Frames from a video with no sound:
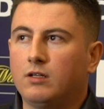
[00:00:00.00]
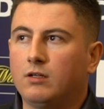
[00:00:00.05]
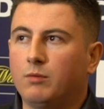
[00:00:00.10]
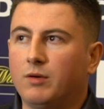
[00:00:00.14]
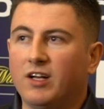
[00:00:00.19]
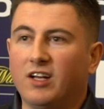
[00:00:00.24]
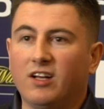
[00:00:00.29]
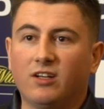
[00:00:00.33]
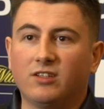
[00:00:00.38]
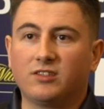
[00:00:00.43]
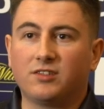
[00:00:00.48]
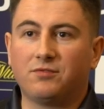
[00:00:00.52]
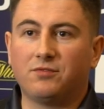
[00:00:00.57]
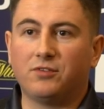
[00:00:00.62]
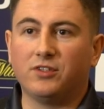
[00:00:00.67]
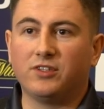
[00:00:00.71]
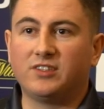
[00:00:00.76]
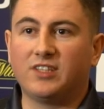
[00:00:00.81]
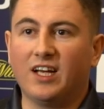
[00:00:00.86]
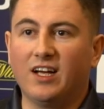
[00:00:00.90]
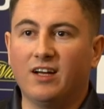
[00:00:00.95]
When I lost the
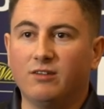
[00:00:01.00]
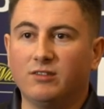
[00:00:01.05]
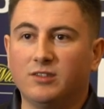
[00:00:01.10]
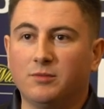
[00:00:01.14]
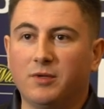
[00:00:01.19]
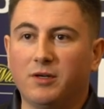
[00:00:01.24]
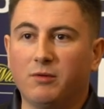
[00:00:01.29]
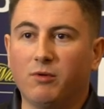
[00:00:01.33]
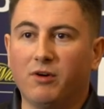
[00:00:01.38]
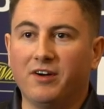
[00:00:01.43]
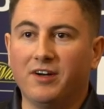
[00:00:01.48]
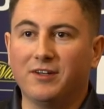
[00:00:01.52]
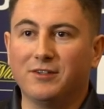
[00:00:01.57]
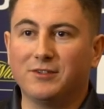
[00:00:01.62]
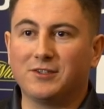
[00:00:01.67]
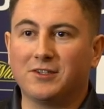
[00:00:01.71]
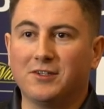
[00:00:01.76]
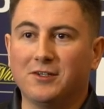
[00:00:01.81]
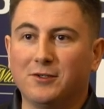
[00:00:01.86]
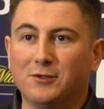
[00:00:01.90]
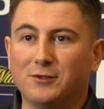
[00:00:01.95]
first set, I was a bit worried I was
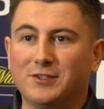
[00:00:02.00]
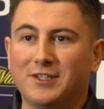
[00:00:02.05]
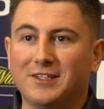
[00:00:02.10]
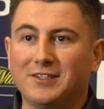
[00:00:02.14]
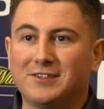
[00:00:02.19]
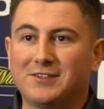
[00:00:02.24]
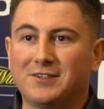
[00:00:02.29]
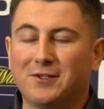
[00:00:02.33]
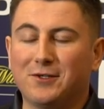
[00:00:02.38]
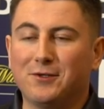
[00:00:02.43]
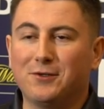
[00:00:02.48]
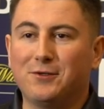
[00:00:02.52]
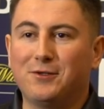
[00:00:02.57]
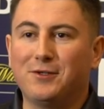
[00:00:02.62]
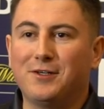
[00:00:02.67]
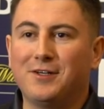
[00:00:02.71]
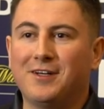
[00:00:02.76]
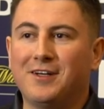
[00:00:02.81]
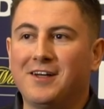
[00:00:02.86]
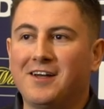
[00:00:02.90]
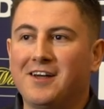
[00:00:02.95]
going to lose it, so
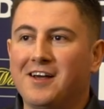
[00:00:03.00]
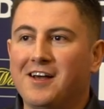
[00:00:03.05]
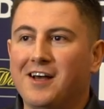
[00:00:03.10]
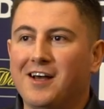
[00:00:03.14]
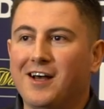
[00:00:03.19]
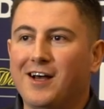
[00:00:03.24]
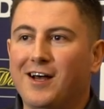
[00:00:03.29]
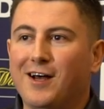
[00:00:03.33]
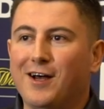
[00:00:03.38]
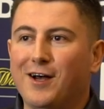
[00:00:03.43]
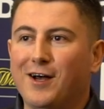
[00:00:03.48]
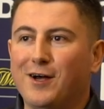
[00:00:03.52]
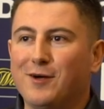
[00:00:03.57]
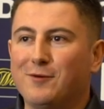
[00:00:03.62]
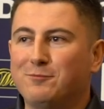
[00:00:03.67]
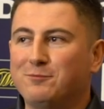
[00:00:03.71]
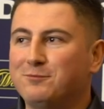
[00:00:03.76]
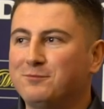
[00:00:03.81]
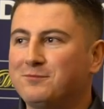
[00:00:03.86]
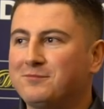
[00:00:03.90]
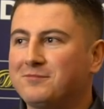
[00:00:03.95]

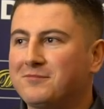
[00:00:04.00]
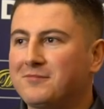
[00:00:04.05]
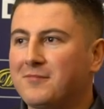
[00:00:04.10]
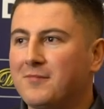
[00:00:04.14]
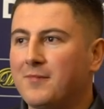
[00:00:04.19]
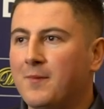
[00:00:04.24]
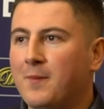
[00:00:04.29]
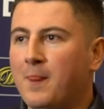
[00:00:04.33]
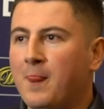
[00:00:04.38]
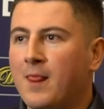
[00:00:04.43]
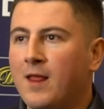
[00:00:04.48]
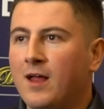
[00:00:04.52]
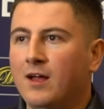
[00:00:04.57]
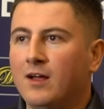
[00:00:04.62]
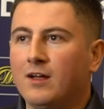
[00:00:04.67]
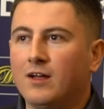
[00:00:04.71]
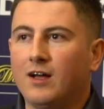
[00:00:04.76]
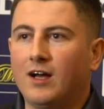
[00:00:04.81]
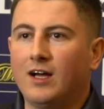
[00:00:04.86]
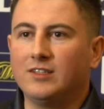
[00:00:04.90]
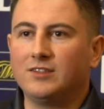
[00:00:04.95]
I
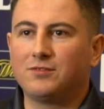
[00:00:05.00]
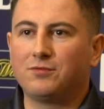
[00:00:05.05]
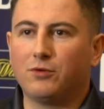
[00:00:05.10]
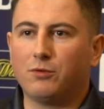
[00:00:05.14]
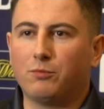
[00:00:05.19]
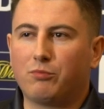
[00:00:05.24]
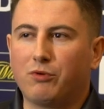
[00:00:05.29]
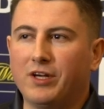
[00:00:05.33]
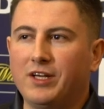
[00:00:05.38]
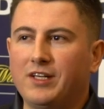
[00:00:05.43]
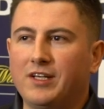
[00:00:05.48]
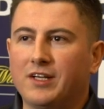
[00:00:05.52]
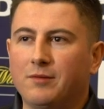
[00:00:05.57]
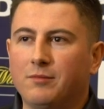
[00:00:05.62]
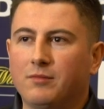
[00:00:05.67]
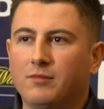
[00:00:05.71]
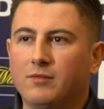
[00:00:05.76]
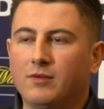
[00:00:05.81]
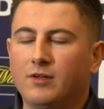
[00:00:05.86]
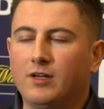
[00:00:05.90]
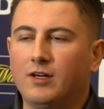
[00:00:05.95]
just thought break
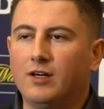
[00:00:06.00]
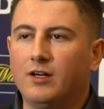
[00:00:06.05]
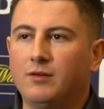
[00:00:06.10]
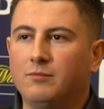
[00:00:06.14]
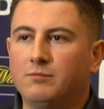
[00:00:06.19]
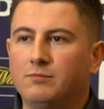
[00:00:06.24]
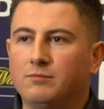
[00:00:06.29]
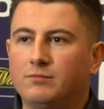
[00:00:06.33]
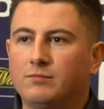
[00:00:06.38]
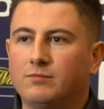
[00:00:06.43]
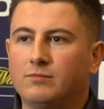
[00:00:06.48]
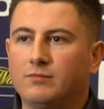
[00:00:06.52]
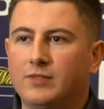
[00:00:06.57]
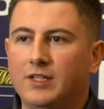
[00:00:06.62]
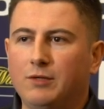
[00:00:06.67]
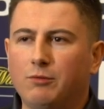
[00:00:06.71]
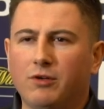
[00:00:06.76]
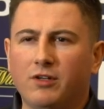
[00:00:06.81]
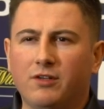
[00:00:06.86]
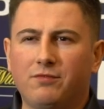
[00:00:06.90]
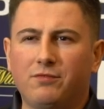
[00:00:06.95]
him.
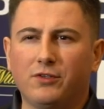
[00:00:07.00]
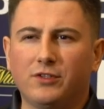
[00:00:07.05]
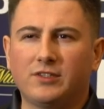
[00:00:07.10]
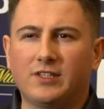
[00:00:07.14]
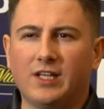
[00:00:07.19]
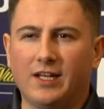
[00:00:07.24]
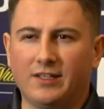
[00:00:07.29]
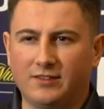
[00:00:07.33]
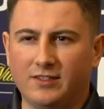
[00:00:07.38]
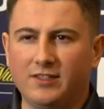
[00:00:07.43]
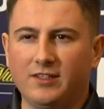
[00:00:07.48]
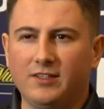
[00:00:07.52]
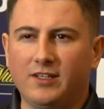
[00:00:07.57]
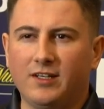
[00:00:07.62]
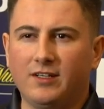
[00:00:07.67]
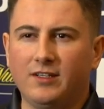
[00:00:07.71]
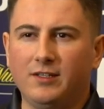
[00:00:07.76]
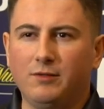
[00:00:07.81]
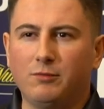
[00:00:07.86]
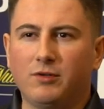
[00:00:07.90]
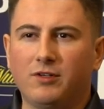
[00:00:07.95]
He won the first leg, did he?
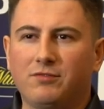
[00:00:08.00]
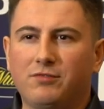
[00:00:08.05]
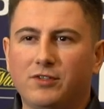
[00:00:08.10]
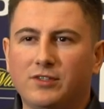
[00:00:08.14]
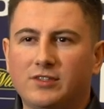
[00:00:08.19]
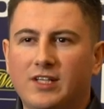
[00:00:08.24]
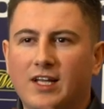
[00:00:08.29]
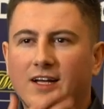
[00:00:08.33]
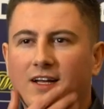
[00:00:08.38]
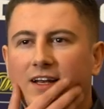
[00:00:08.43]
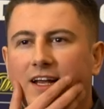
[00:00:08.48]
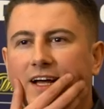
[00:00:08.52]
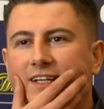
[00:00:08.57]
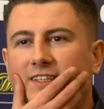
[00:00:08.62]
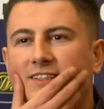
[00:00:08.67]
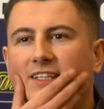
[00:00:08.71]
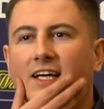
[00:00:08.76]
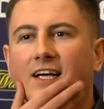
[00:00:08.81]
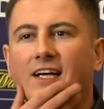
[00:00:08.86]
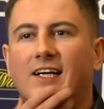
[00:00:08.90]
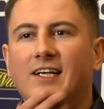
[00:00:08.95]
He won the first leg of
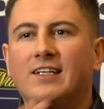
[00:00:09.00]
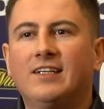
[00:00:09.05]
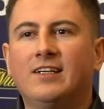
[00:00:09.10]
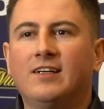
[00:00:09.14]
last set.